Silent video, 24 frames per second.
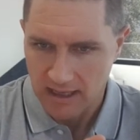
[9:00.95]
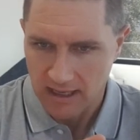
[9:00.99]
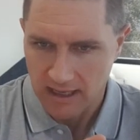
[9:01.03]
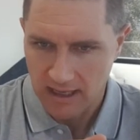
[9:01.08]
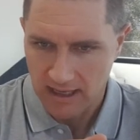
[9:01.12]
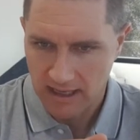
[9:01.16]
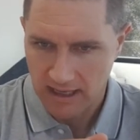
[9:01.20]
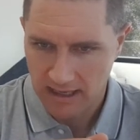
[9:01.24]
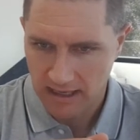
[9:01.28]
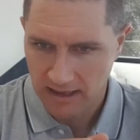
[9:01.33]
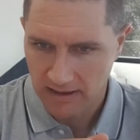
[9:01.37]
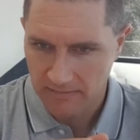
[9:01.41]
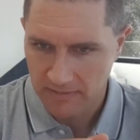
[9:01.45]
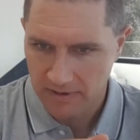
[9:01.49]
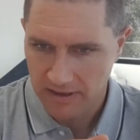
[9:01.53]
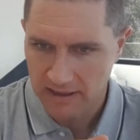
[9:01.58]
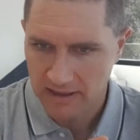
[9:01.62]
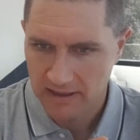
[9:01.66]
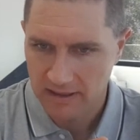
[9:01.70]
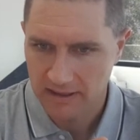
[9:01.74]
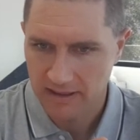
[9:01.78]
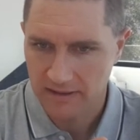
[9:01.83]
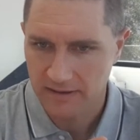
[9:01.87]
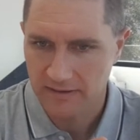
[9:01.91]
Um,
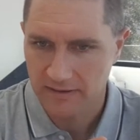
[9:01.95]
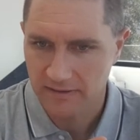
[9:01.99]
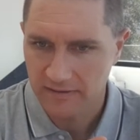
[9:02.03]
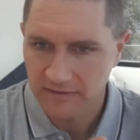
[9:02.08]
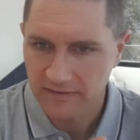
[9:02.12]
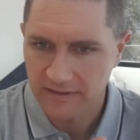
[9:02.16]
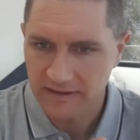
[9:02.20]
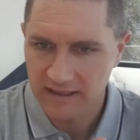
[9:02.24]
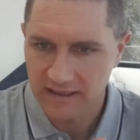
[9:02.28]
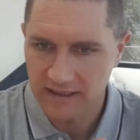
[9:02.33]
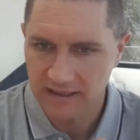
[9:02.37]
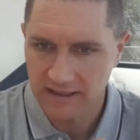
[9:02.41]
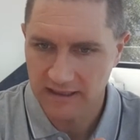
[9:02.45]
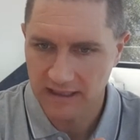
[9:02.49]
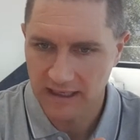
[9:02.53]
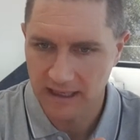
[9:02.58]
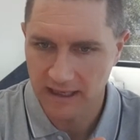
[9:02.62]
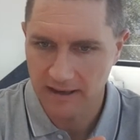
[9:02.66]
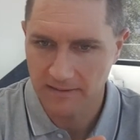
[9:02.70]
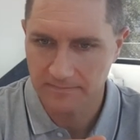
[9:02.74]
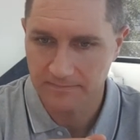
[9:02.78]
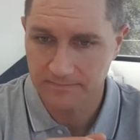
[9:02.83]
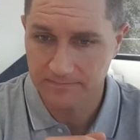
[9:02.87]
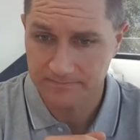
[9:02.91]
the
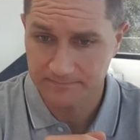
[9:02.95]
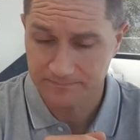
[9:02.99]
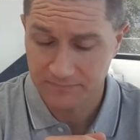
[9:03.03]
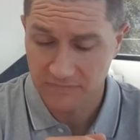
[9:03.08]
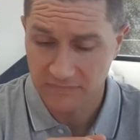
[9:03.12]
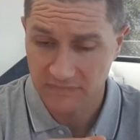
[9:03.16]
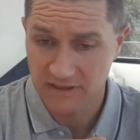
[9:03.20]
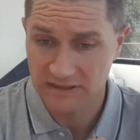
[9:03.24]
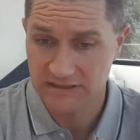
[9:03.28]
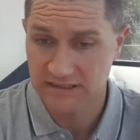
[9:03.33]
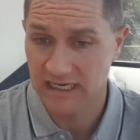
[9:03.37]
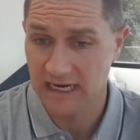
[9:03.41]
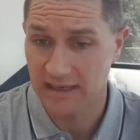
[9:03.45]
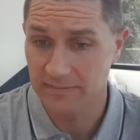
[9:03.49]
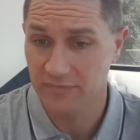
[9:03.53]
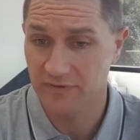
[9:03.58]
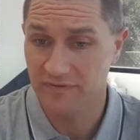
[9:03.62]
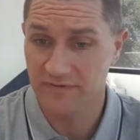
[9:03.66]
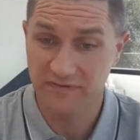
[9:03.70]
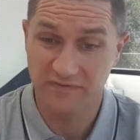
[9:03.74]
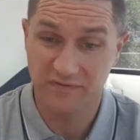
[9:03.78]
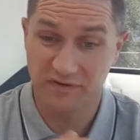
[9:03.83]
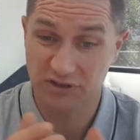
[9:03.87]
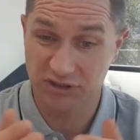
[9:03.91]
um, there's a number
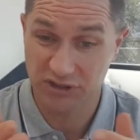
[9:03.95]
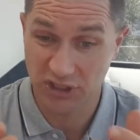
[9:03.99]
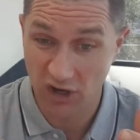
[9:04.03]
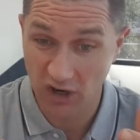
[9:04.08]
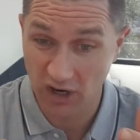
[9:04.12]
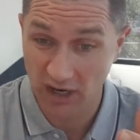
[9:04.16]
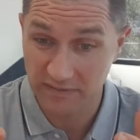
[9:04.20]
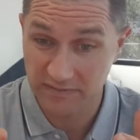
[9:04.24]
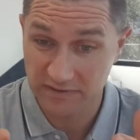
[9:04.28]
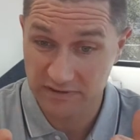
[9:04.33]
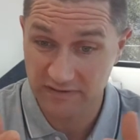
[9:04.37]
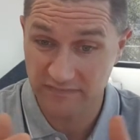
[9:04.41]
of different types